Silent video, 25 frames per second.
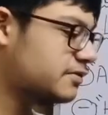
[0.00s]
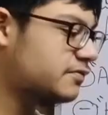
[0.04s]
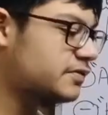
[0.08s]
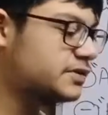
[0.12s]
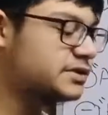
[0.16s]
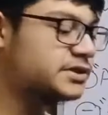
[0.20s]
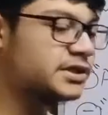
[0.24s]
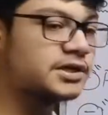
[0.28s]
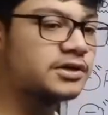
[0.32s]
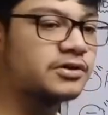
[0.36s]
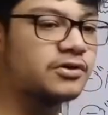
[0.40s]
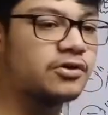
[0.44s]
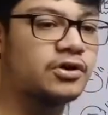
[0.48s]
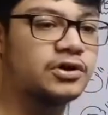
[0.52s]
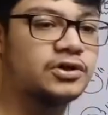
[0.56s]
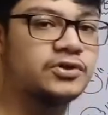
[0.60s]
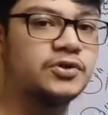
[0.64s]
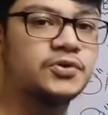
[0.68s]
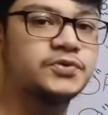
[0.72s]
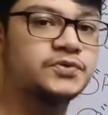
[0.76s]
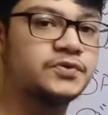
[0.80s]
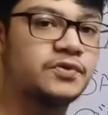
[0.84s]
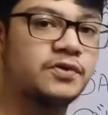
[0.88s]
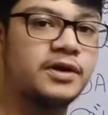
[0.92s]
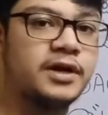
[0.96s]
which are not
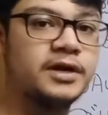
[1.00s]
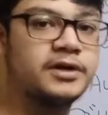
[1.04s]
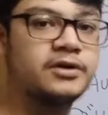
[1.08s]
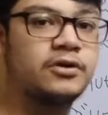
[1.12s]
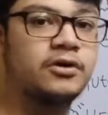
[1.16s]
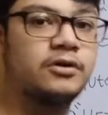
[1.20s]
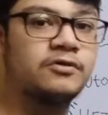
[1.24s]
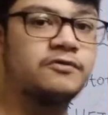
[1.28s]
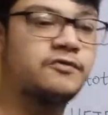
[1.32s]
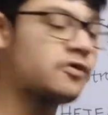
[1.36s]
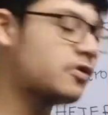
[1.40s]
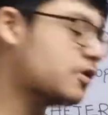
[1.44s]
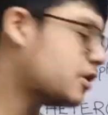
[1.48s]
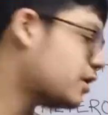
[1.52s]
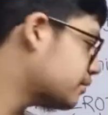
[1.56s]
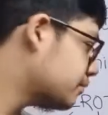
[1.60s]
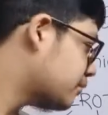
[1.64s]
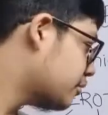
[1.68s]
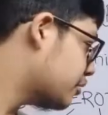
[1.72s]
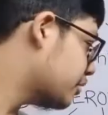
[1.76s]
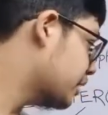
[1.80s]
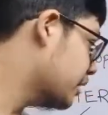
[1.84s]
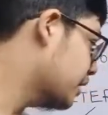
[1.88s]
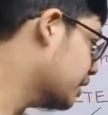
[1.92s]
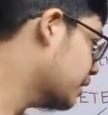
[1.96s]
useful at all for our
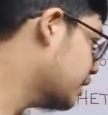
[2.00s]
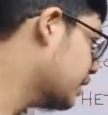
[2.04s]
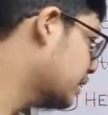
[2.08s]
body.